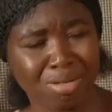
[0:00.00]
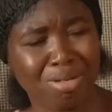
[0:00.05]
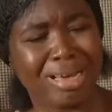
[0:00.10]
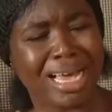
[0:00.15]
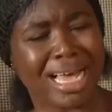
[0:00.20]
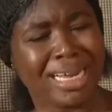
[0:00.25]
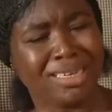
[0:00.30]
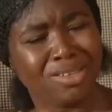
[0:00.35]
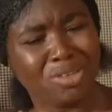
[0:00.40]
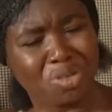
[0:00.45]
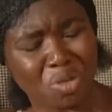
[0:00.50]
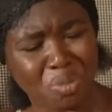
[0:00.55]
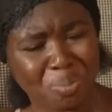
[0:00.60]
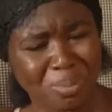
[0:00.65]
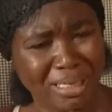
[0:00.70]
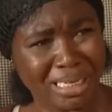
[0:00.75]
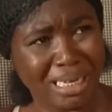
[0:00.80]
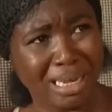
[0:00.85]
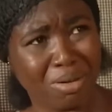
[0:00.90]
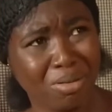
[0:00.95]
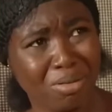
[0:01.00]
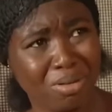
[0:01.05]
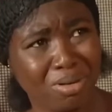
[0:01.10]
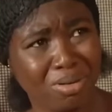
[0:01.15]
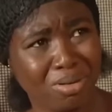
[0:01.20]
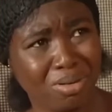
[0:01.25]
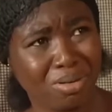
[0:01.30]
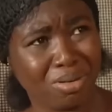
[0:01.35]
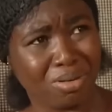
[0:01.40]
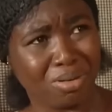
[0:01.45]
Look at this stupid girl.
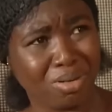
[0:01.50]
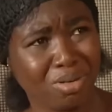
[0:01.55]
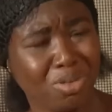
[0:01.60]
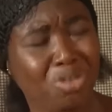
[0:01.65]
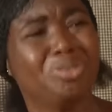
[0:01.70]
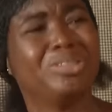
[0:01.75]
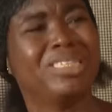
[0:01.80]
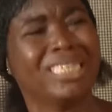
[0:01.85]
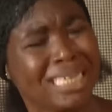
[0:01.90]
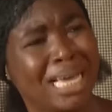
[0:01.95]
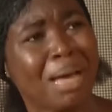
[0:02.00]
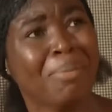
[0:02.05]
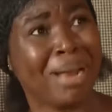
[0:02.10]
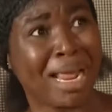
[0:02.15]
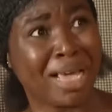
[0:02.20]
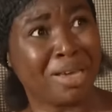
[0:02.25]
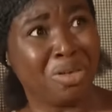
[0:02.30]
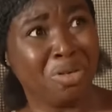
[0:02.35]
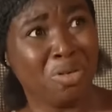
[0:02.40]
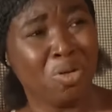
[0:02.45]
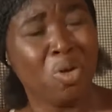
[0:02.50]
Do you think I'm like